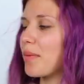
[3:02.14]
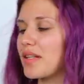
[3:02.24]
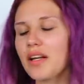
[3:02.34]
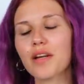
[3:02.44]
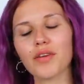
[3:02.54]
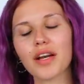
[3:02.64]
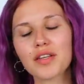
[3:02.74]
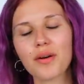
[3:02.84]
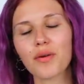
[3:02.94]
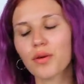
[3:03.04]
Basically, if you guys
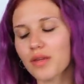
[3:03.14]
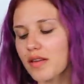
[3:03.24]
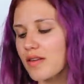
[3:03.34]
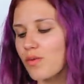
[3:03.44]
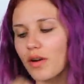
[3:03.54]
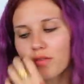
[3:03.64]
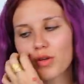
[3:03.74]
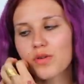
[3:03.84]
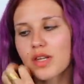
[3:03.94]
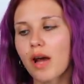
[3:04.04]
don't know, this is one of
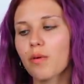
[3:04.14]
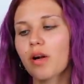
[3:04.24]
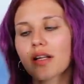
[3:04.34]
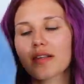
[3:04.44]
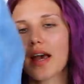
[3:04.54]
those towels